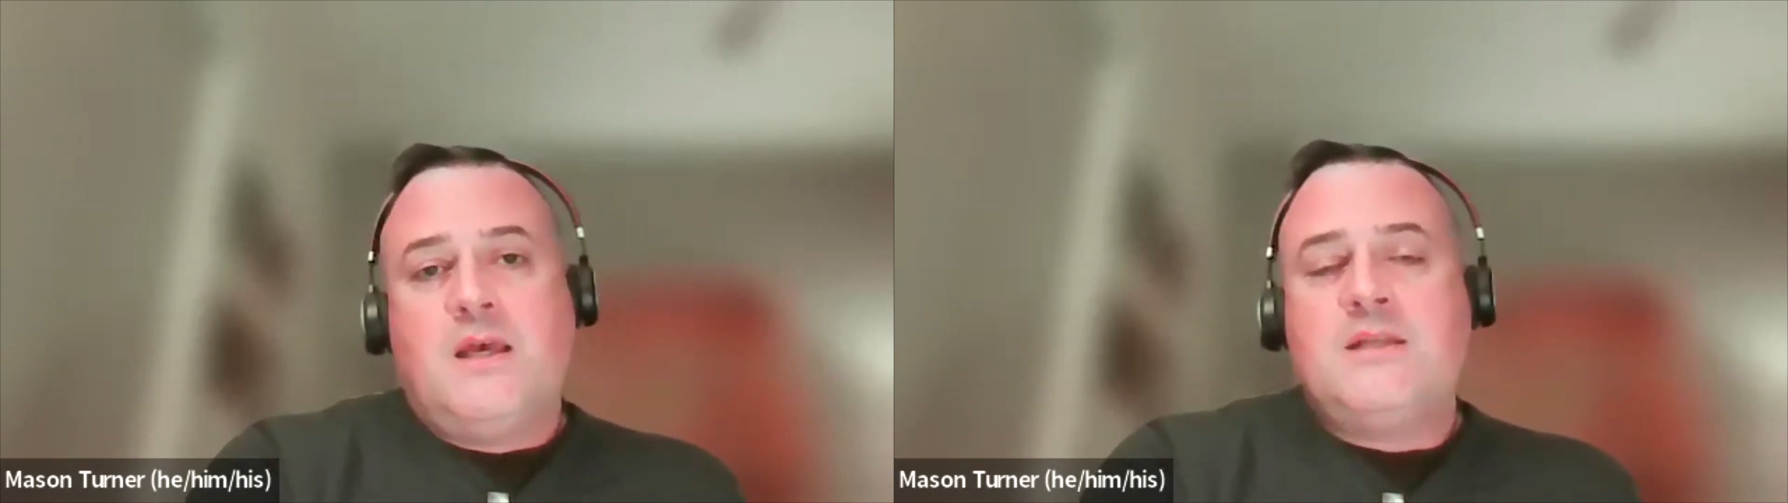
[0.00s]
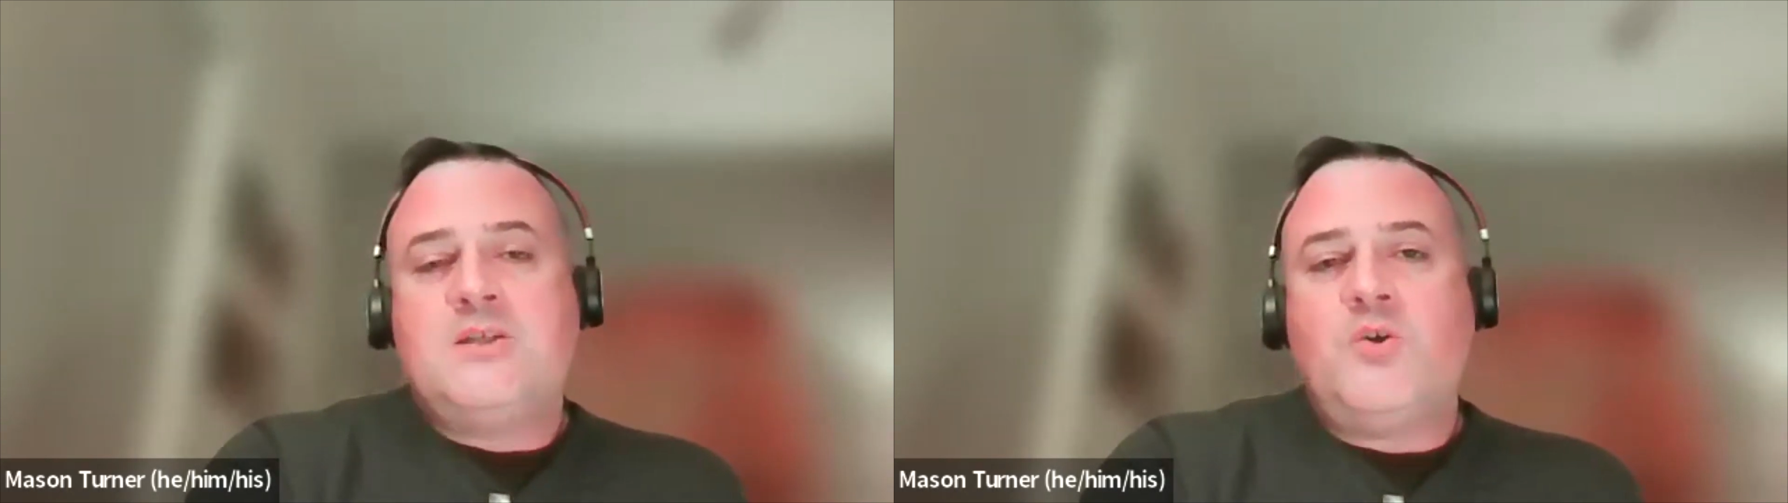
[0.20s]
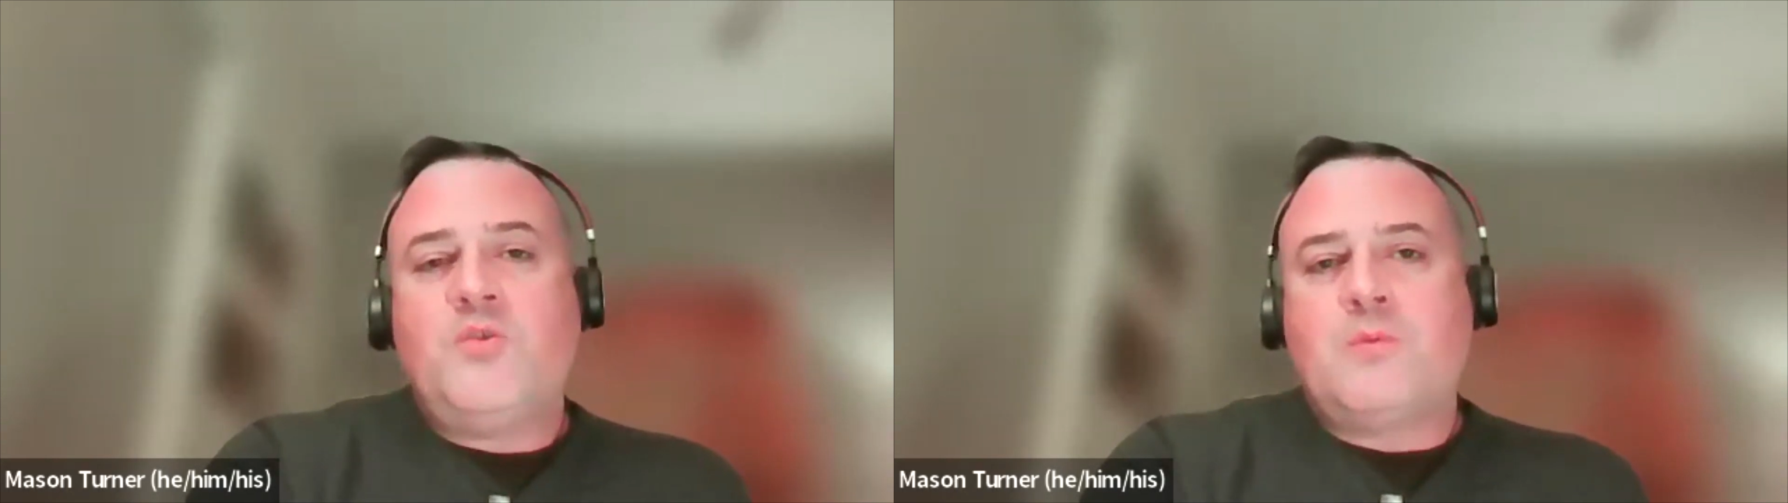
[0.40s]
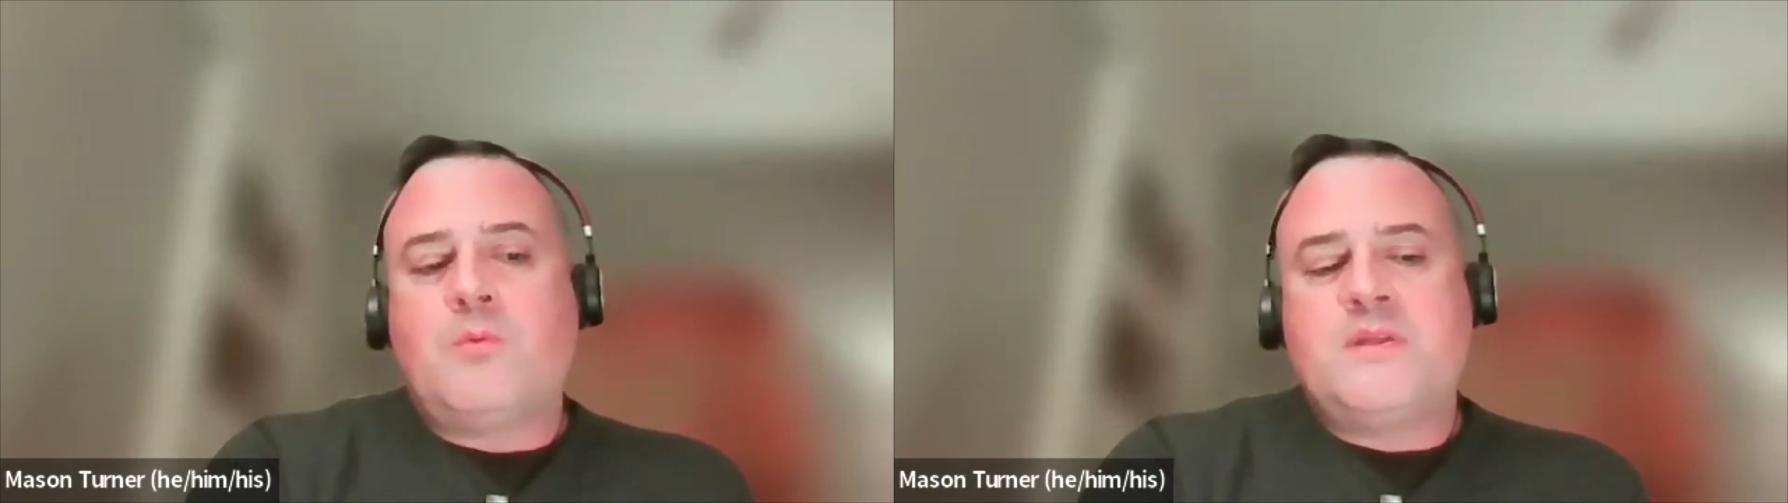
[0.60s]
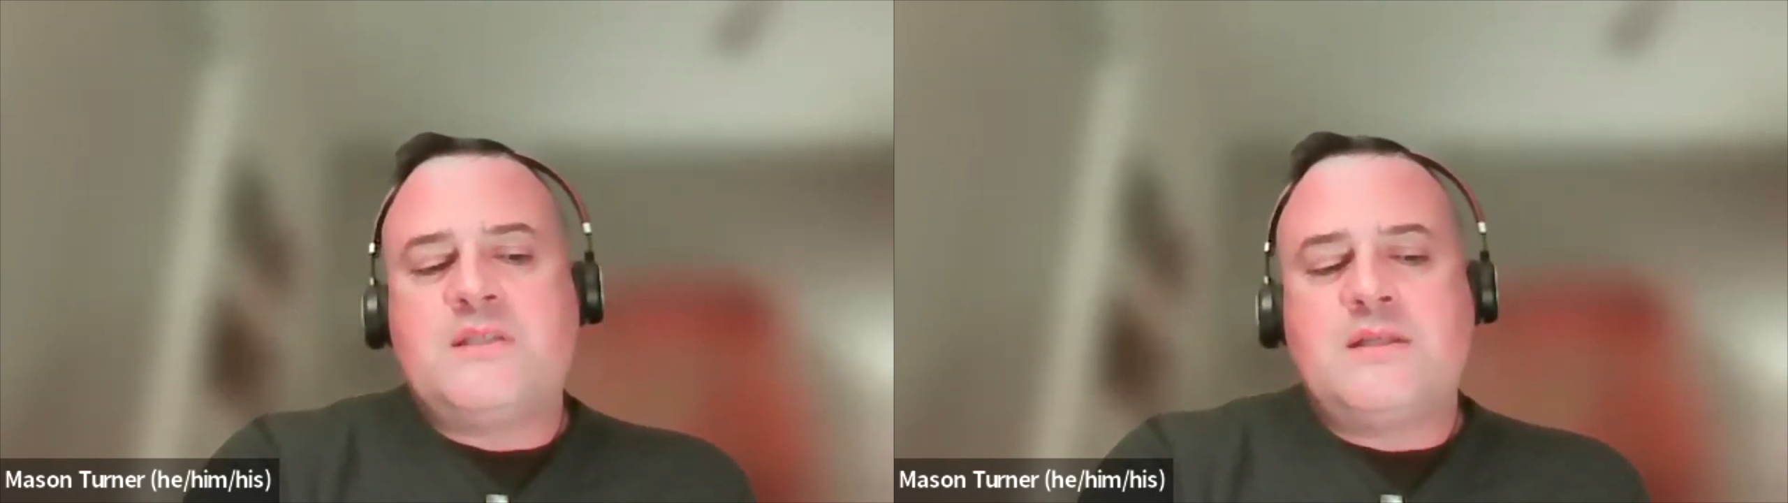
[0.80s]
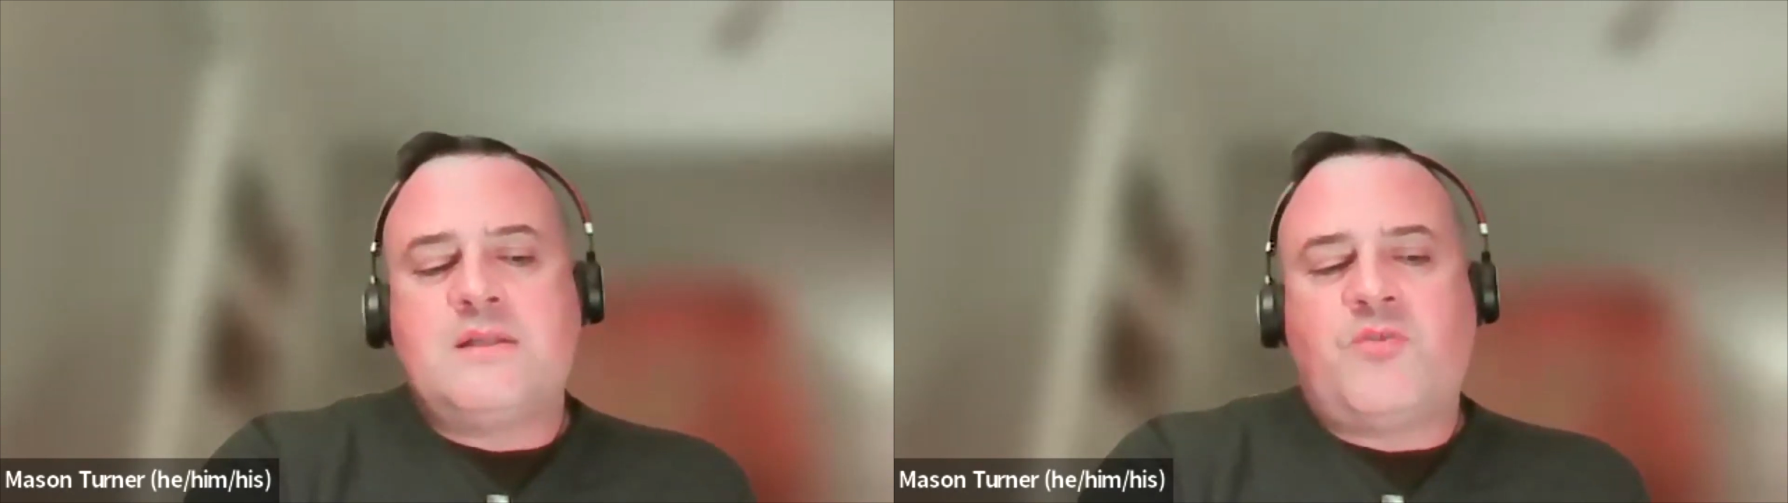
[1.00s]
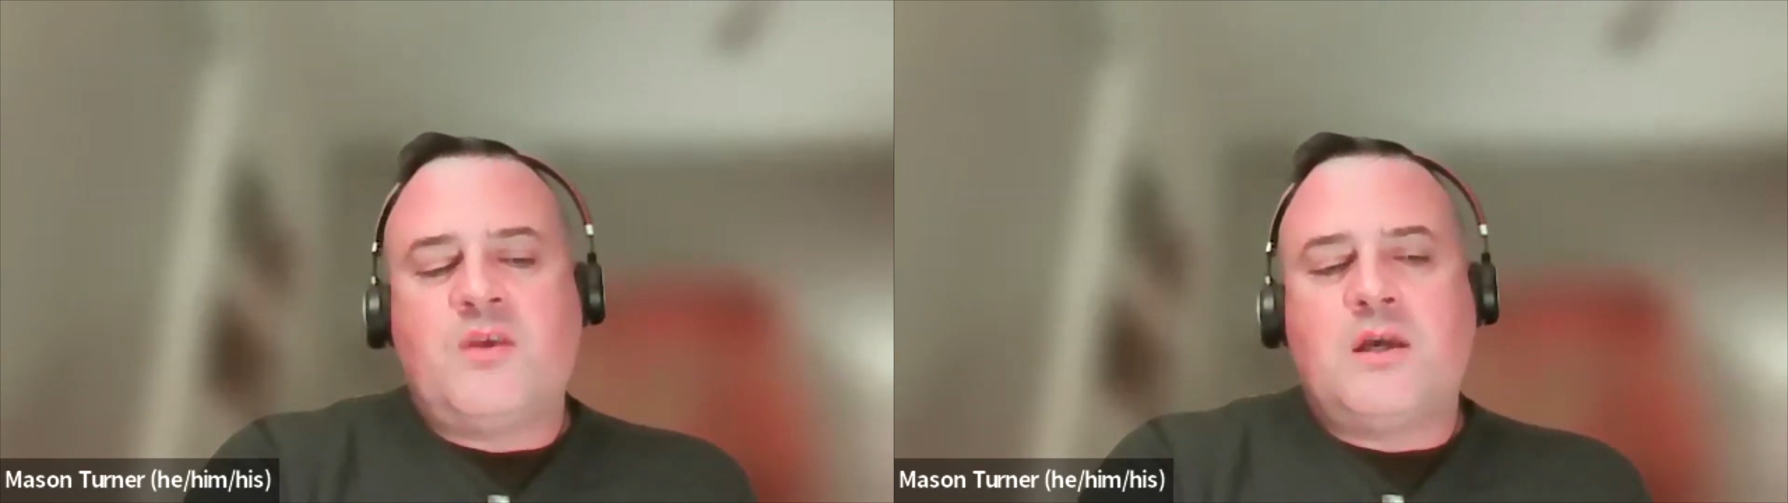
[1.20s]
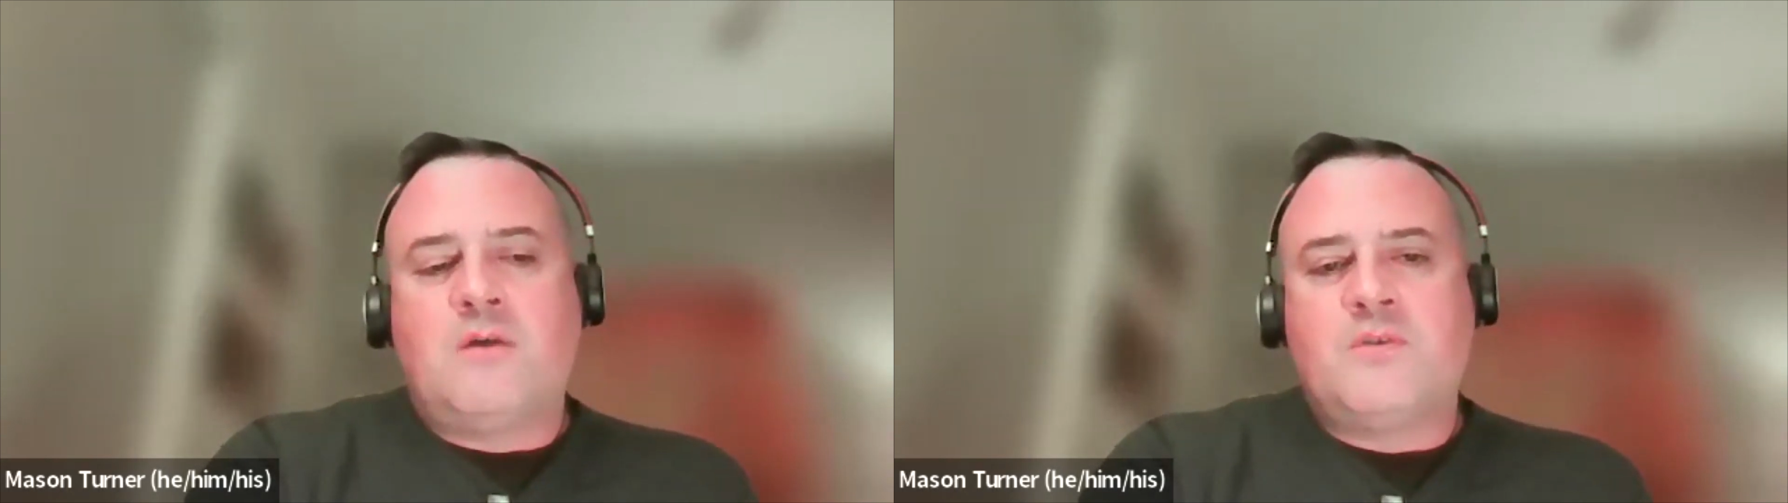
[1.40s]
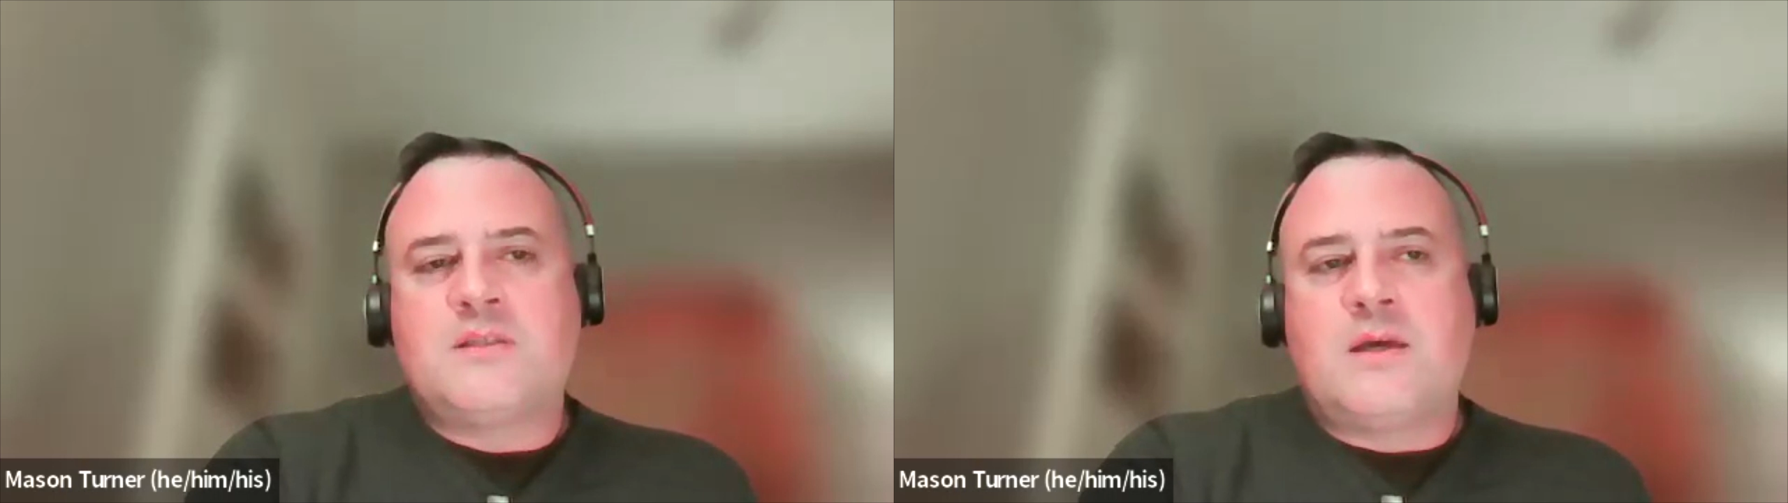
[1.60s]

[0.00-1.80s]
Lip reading: Until then, what we tend to think of is